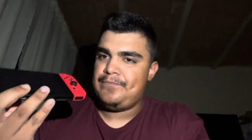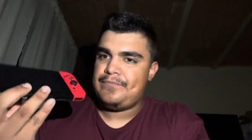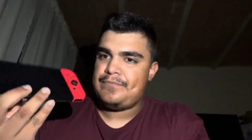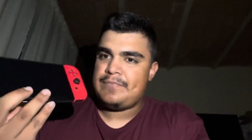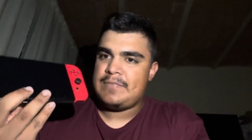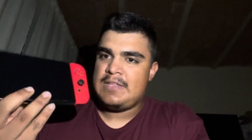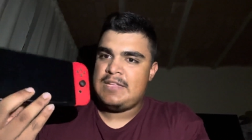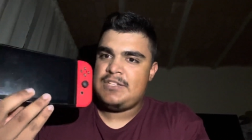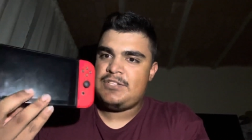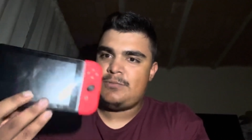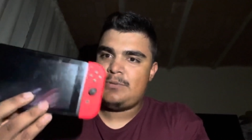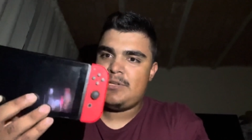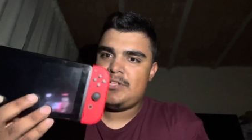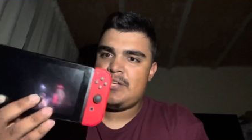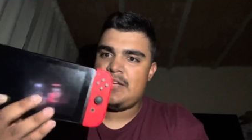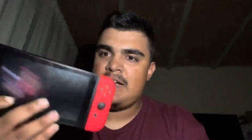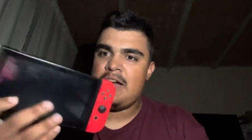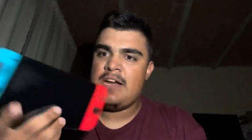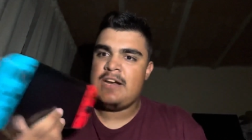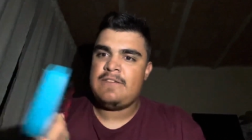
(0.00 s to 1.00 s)
this Switch,
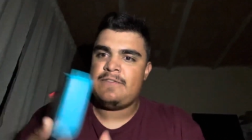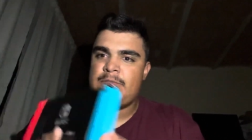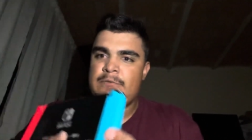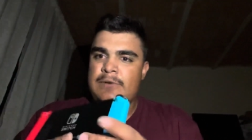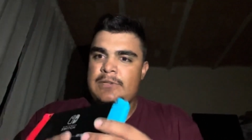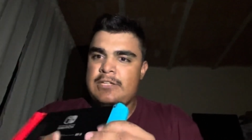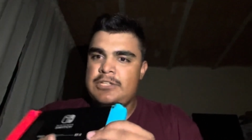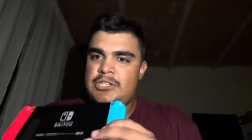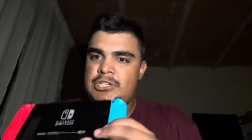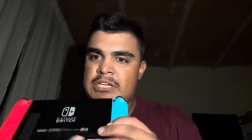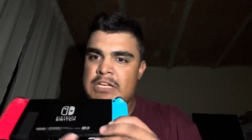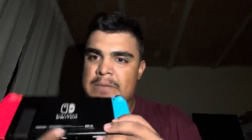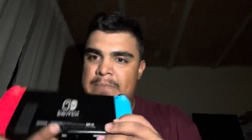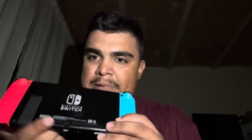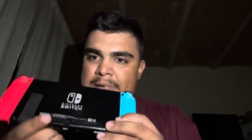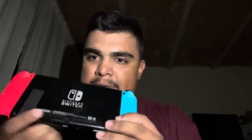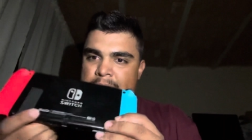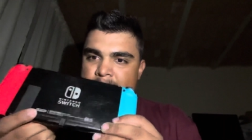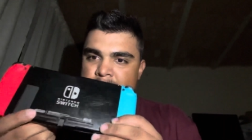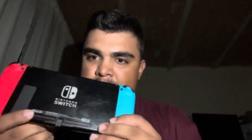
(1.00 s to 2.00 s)
I got it for really cheap.
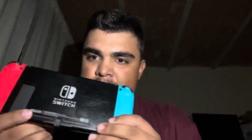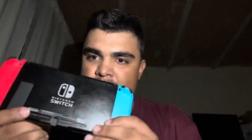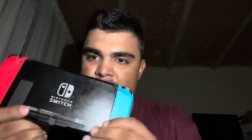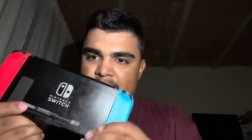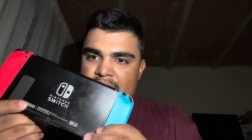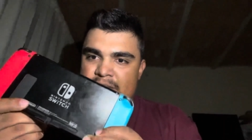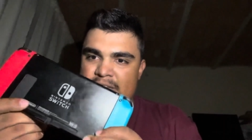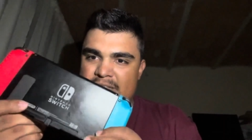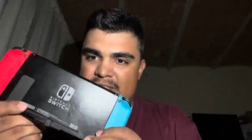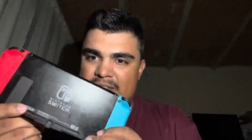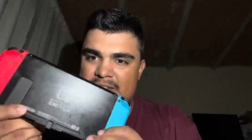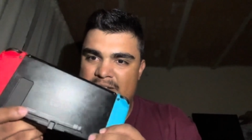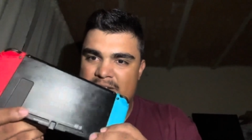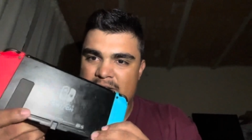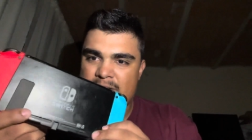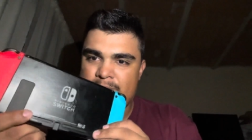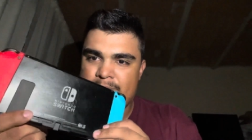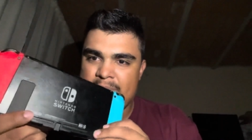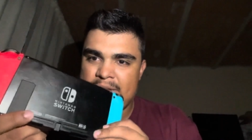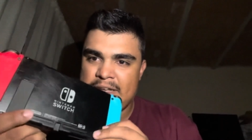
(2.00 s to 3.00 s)
As you can see, it's
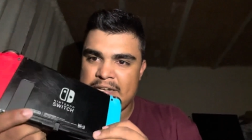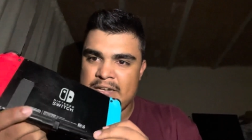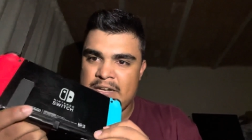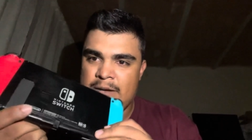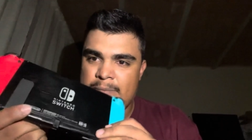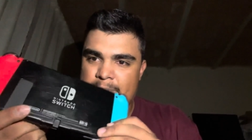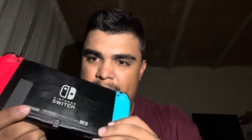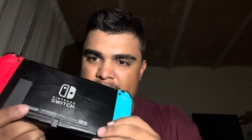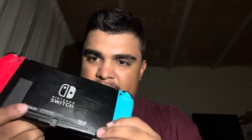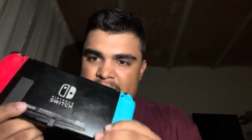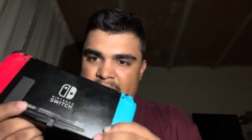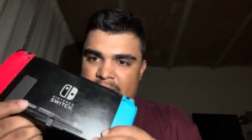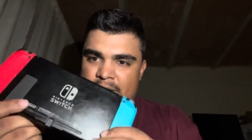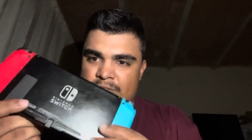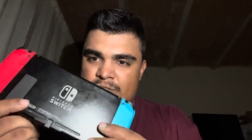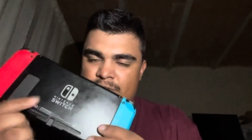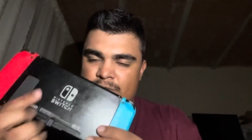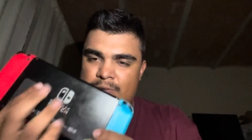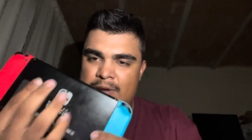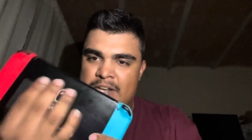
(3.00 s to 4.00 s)
all beamed up. It's like all
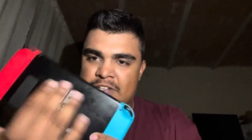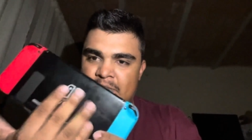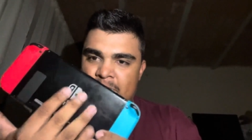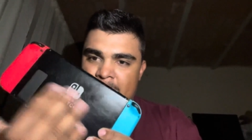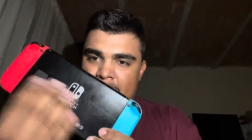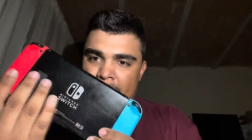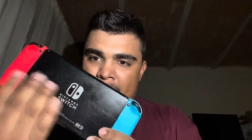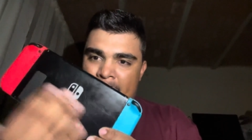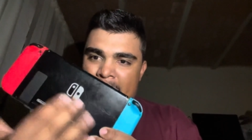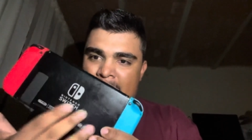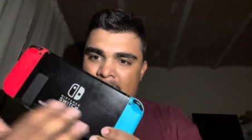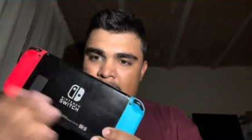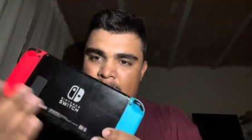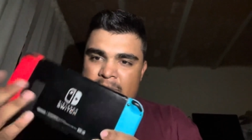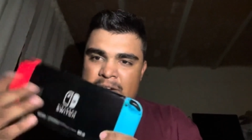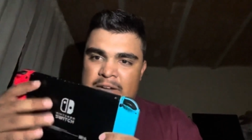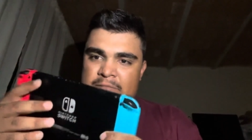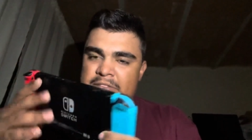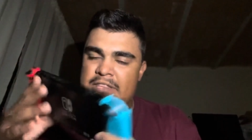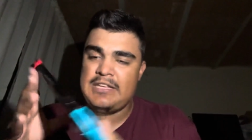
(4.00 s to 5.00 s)
scratched from the back,
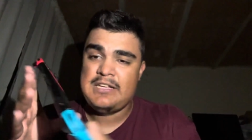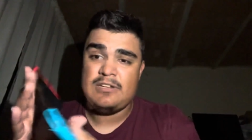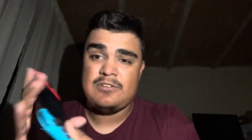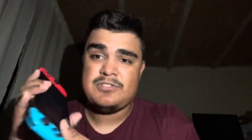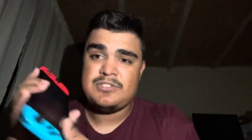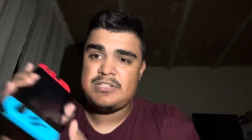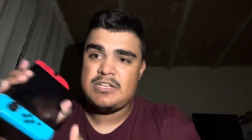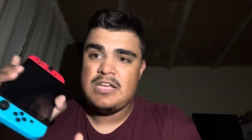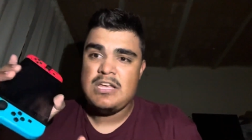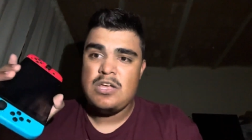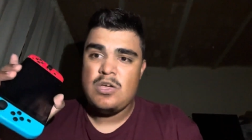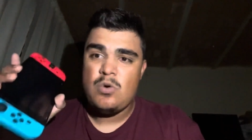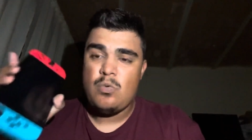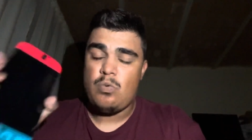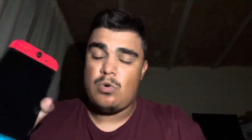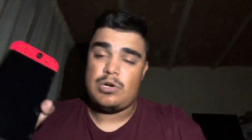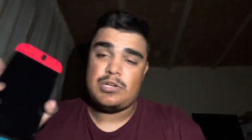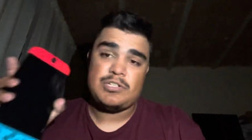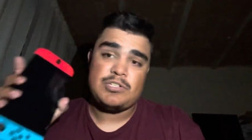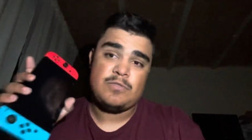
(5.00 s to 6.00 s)
but everything else
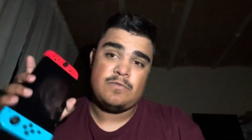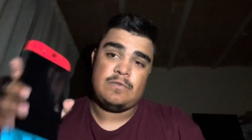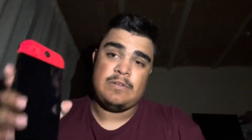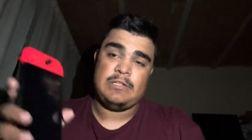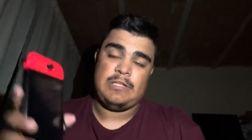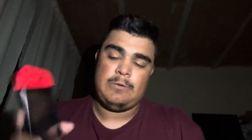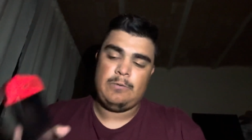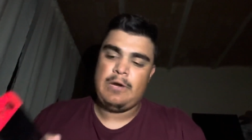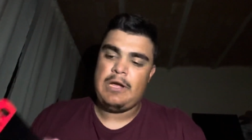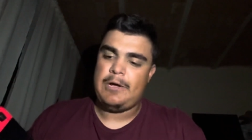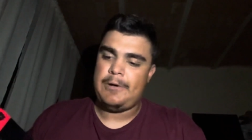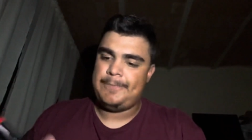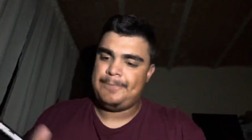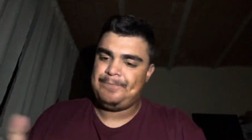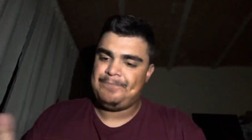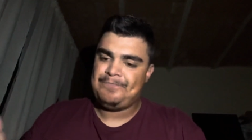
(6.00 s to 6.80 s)
works really well.